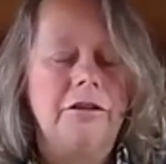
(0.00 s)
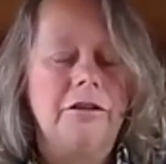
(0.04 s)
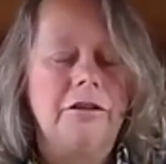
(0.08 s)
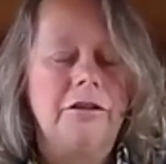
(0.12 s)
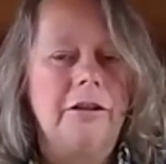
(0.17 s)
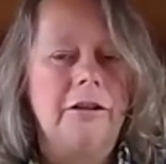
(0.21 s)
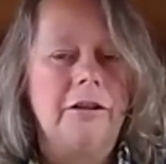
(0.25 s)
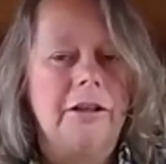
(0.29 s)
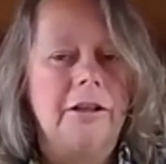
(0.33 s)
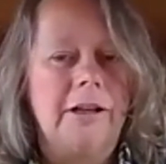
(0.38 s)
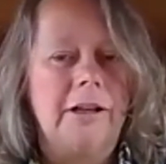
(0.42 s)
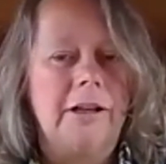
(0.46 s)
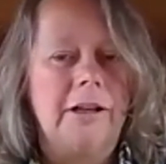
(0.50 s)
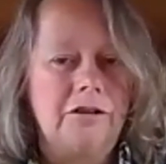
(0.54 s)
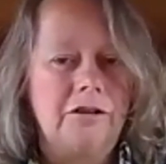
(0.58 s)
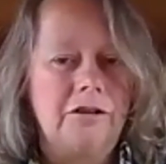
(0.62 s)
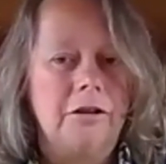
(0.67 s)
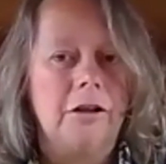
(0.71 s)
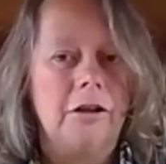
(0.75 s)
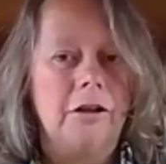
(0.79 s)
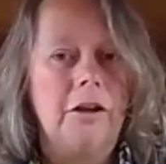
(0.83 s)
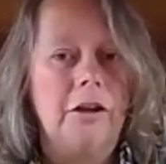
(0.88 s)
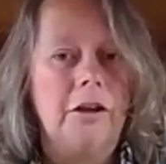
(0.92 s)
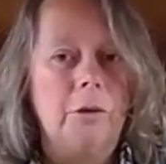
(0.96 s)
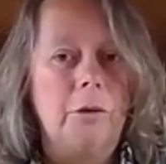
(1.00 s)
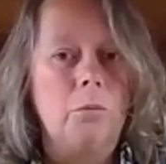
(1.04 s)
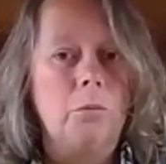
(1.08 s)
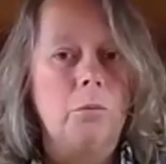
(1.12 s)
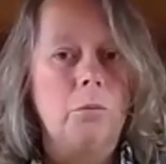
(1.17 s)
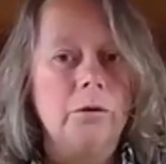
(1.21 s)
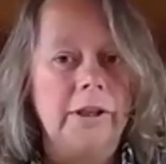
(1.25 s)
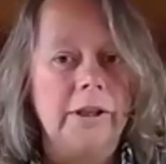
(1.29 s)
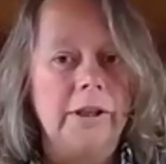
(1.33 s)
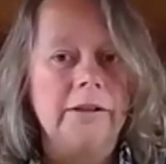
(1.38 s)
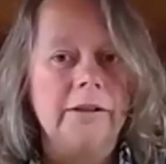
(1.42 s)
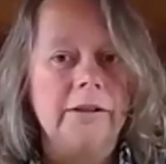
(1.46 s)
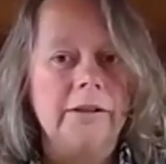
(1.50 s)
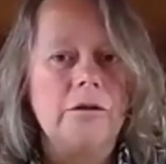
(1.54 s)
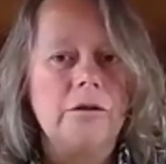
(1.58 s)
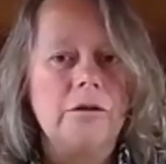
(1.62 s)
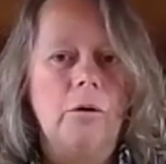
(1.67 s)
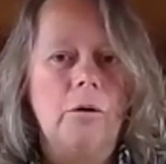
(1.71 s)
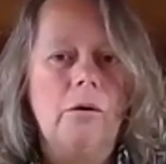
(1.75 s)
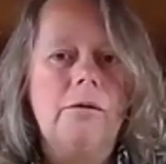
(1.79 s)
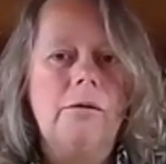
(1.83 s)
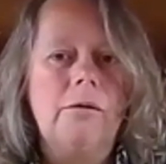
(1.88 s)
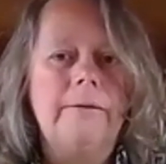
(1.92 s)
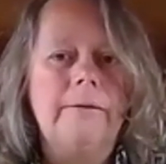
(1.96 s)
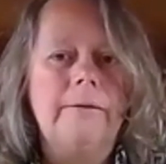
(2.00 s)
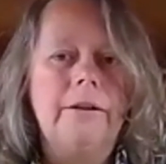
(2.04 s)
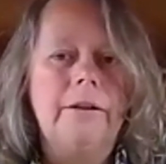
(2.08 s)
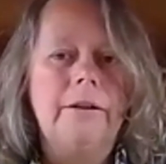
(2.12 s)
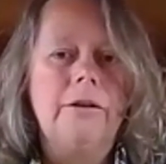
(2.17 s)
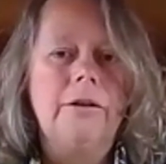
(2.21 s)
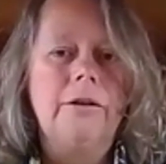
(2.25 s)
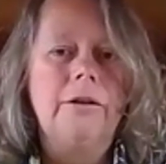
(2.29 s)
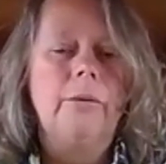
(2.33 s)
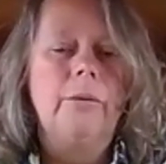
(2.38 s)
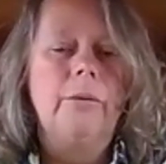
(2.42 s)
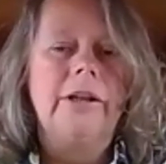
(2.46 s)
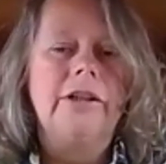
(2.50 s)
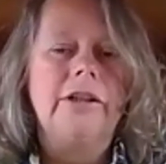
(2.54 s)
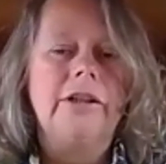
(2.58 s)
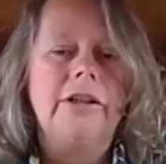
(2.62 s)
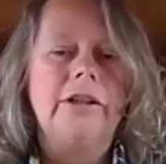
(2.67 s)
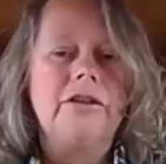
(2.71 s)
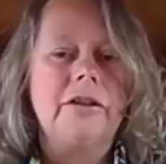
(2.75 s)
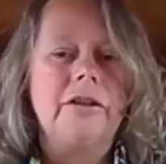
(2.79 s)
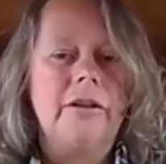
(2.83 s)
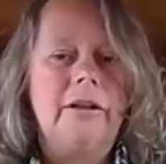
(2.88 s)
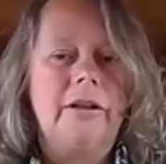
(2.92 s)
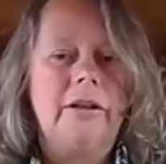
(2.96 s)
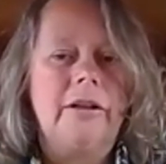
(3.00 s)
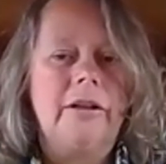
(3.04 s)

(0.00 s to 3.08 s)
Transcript: and the National Early Warning Score, which is